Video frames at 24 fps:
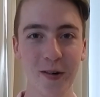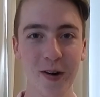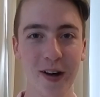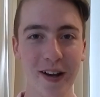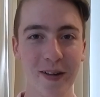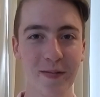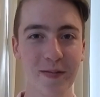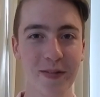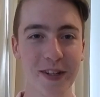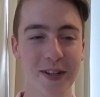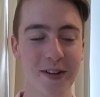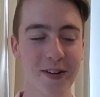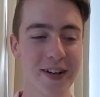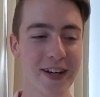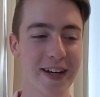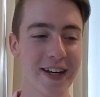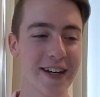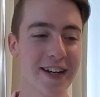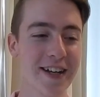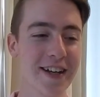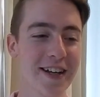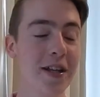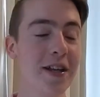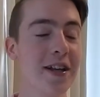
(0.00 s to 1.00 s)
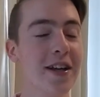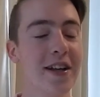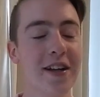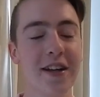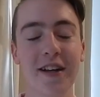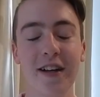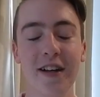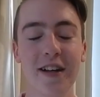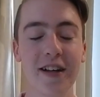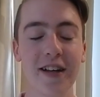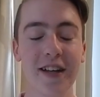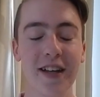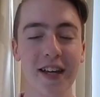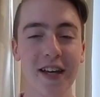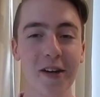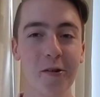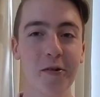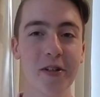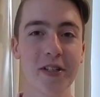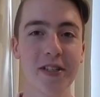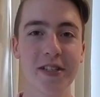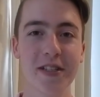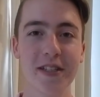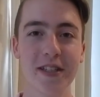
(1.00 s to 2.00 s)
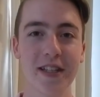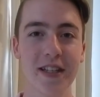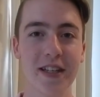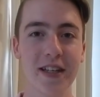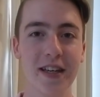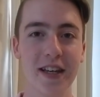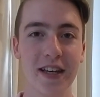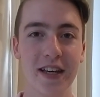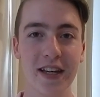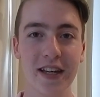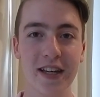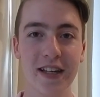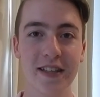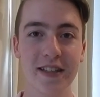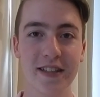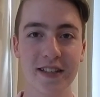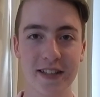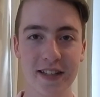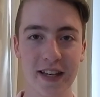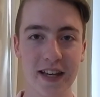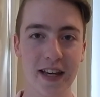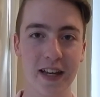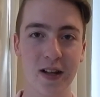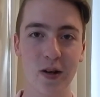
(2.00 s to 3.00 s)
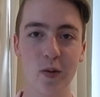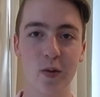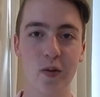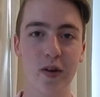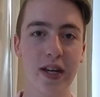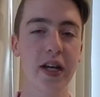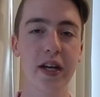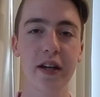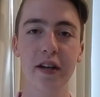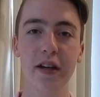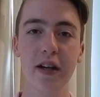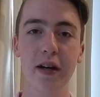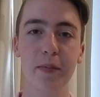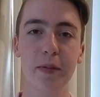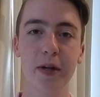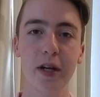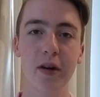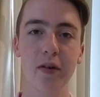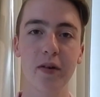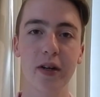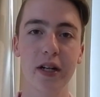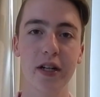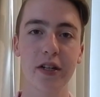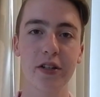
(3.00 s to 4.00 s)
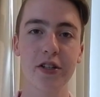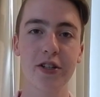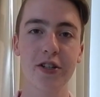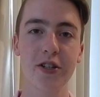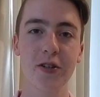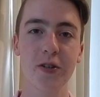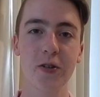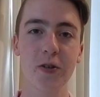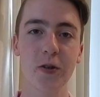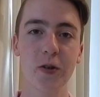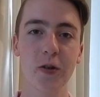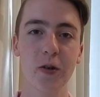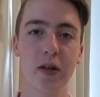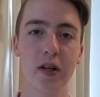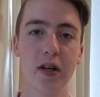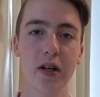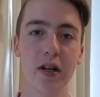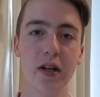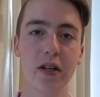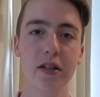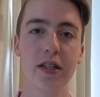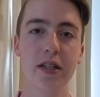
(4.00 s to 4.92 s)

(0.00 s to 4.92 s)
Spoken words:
know what I'm doing, but it was insane. We ended up going to